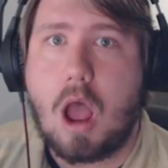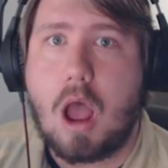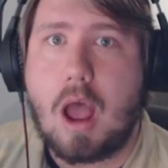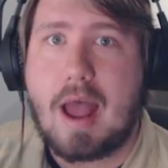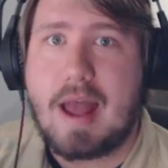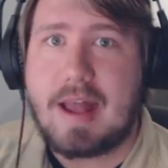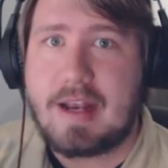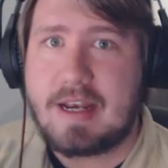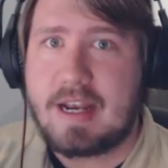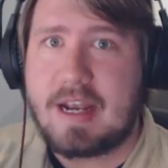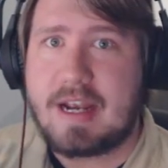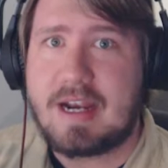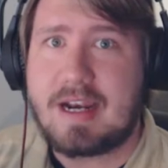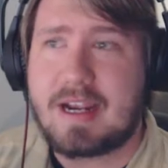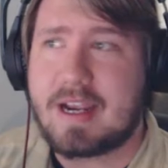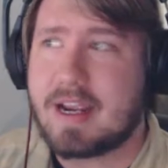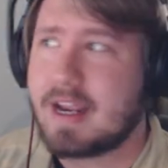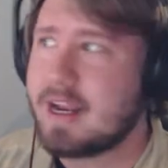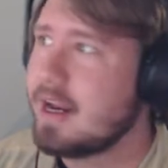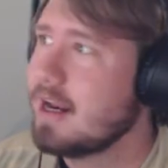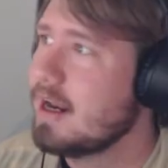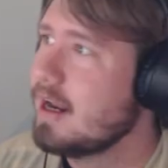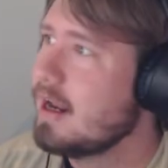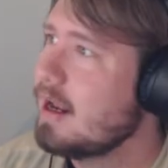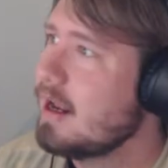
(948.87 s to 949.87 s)
I did
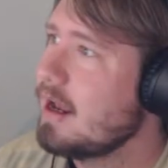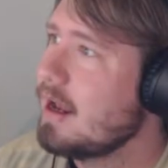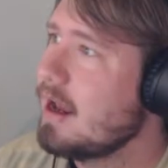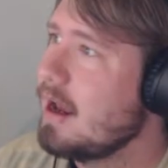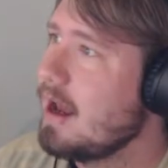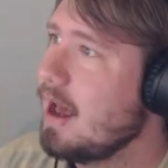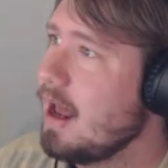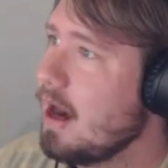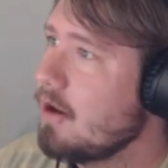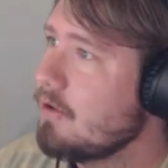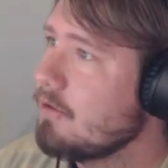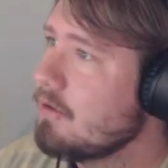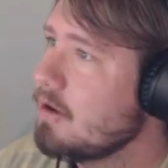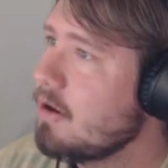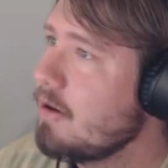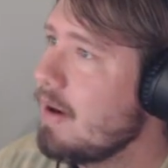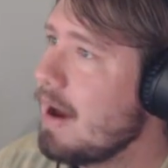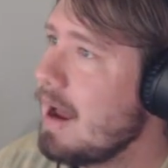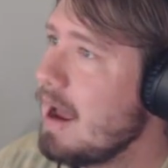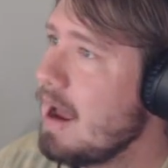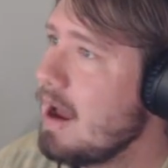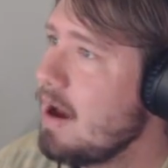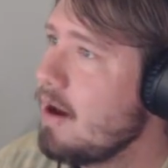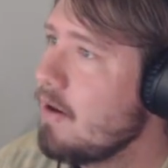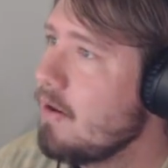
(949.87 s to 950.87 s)
it! I don't know
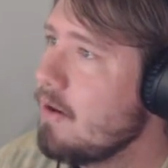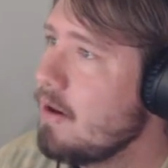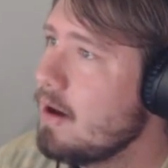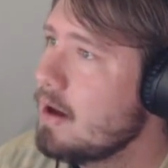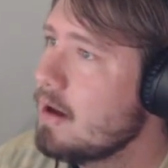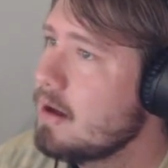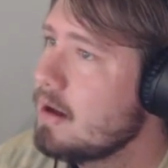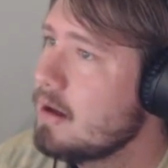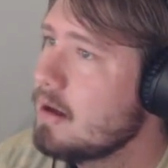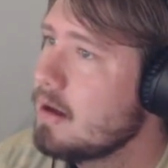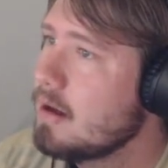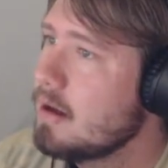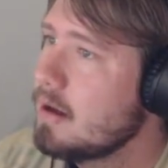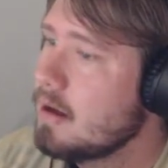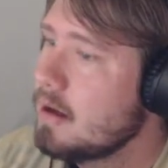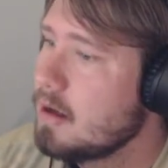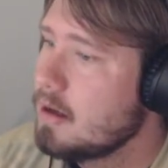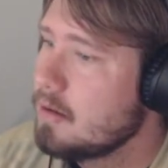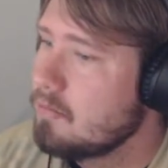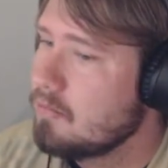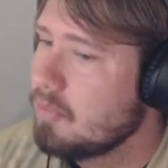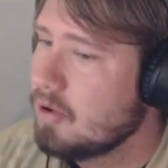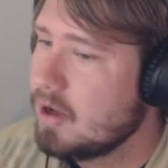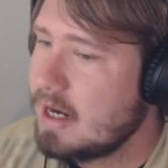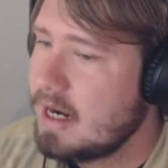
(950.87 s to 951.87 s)
how,
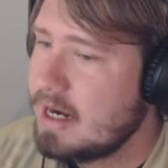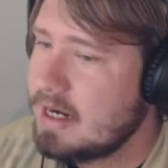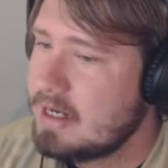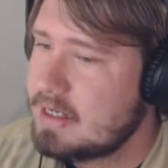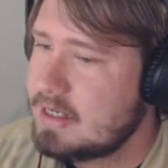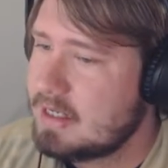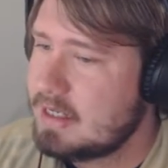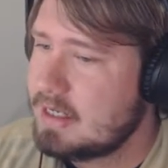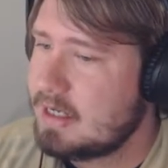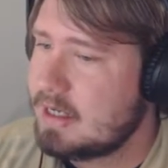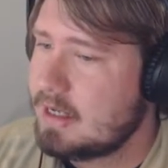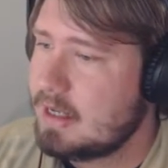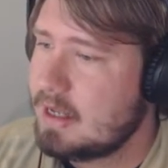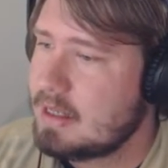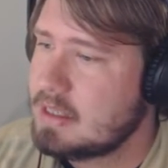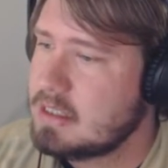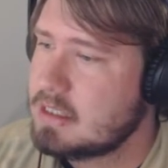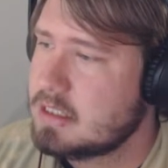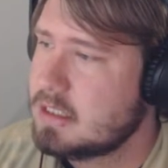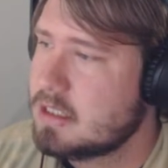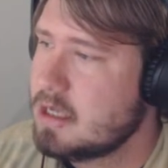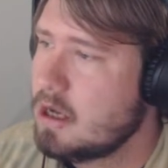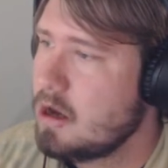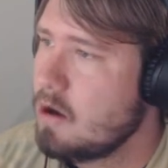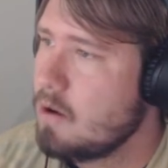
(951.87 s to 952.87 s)
but I did it. And
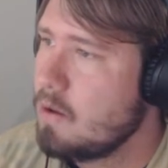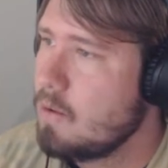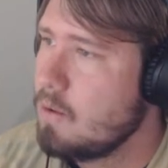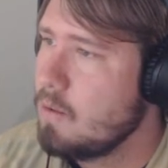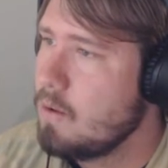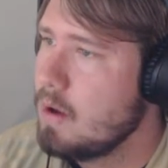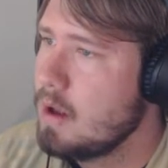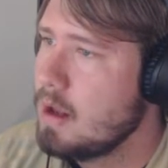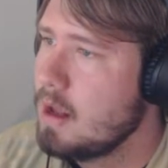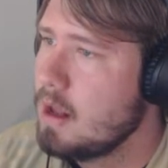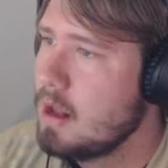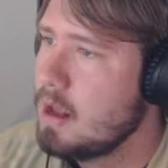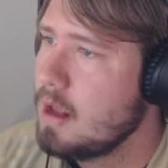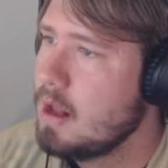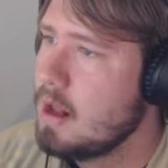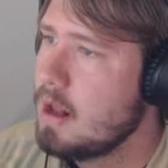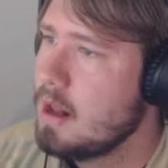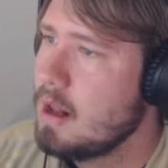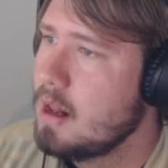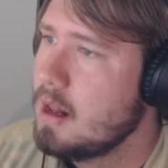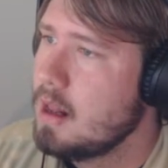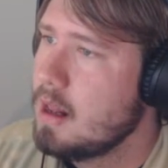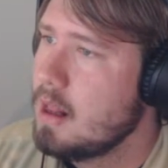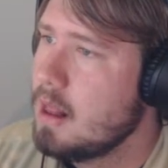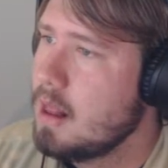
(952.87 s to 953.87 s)
so,
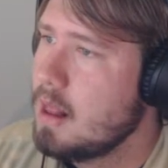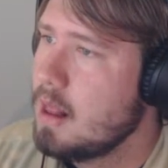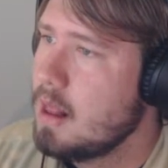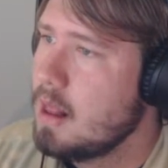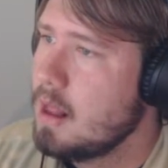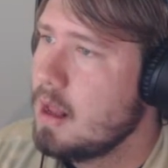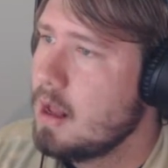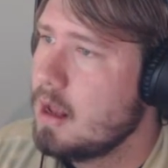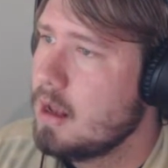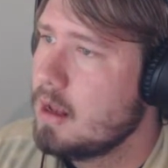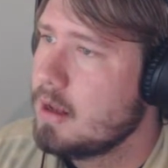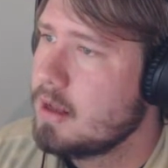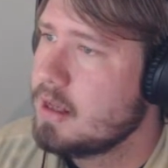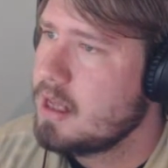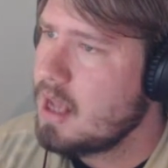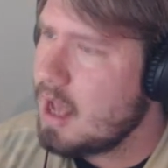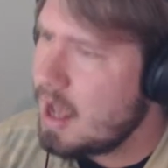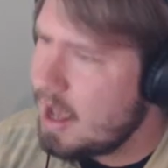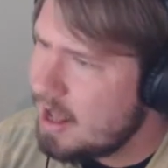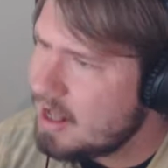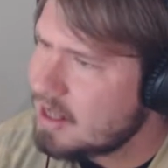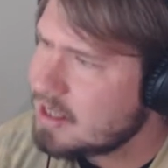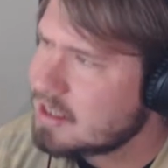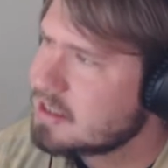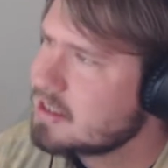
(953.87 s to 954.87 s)

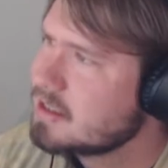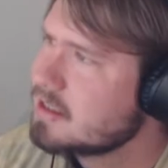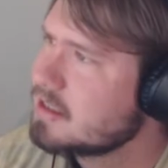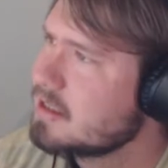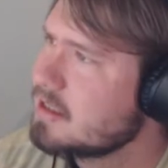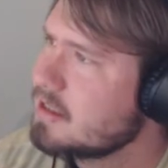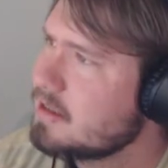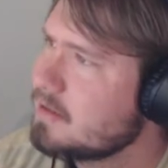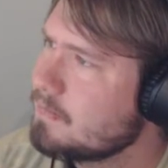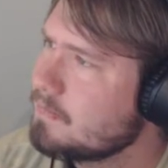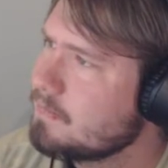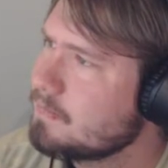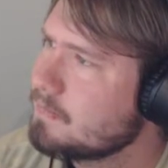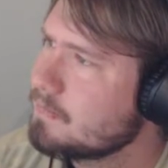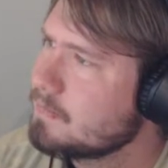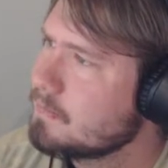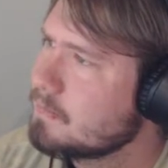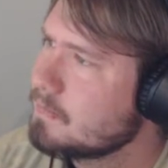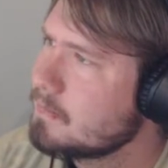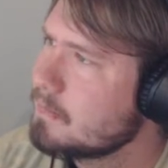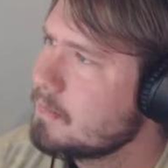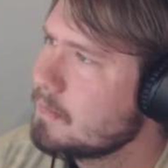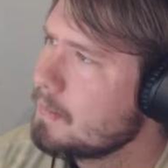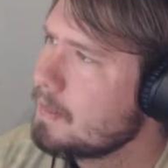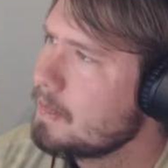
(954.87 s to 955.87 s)
yes.
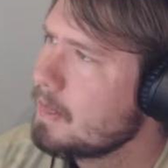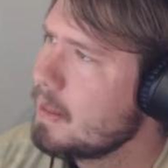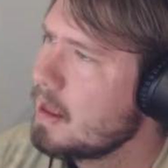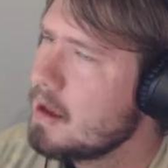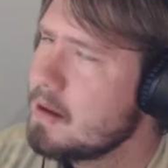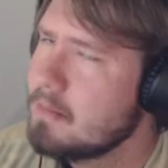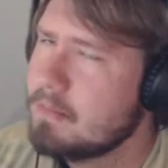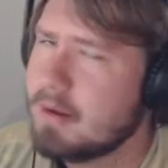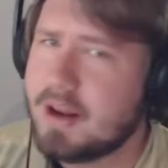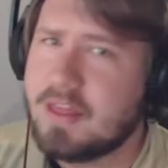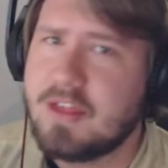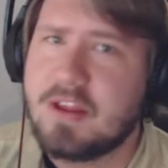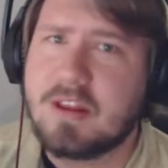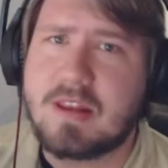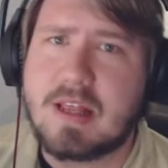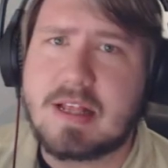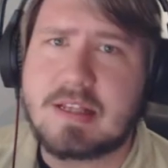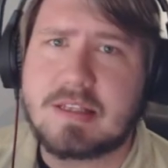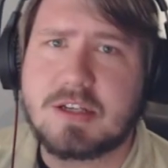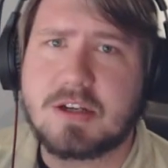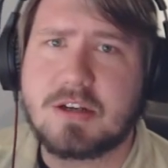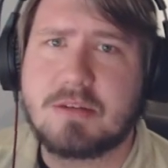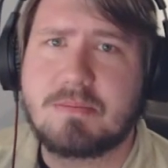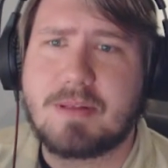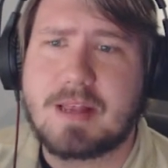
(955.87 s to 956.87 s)
But I think
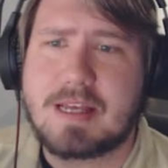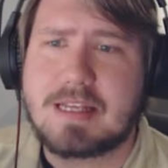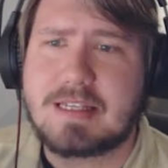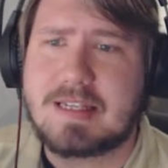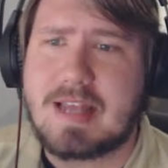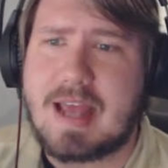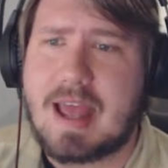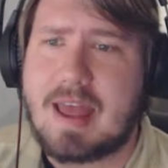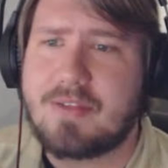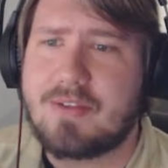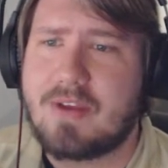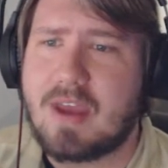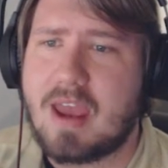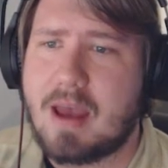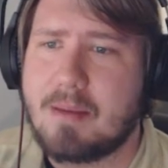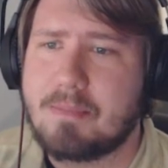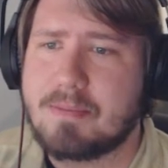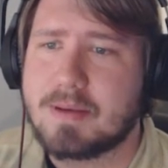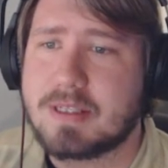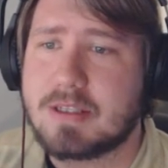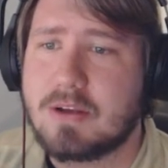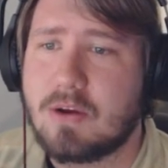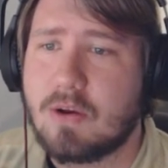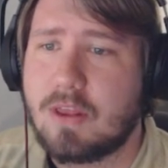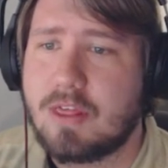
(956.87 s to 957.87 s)
that's a good place to end the
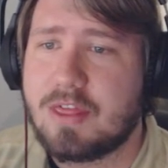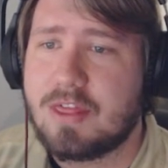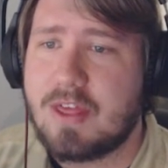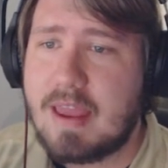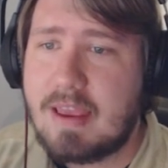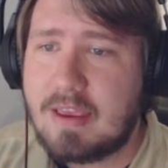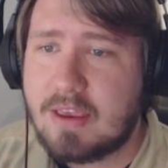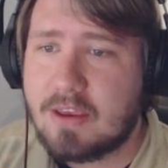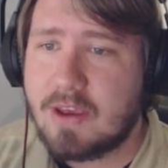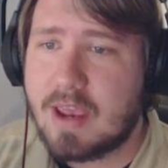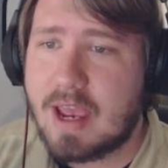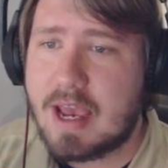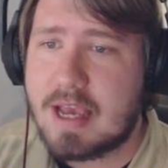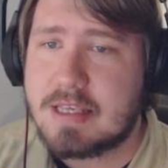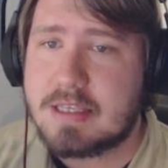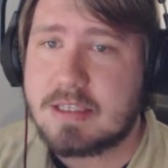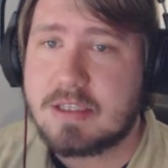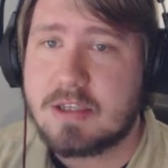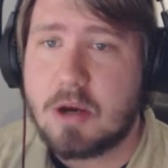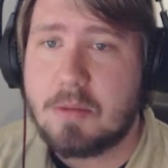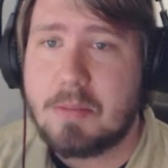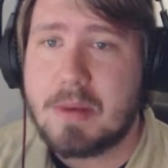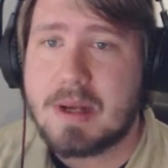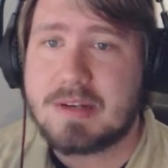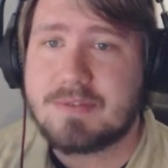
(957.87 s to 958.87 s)
episode. Thank you guys
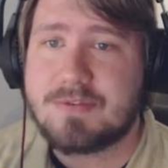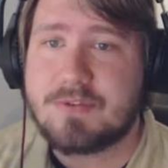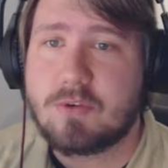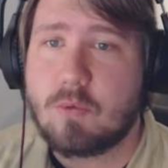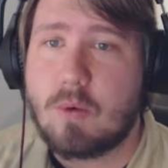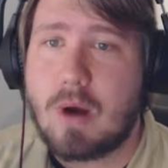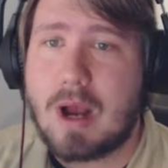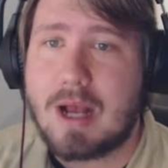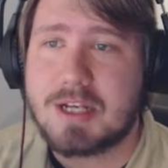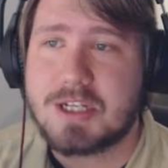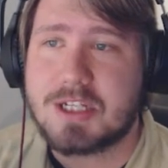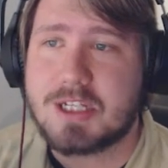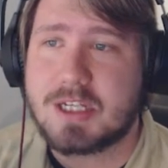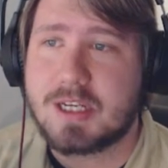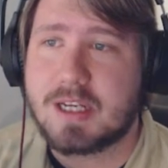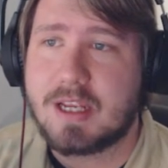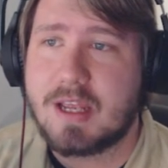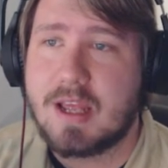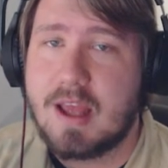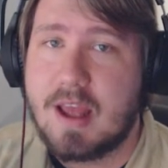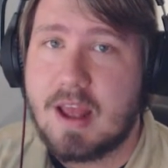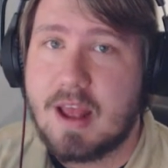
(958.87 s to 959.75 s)
so much for watching.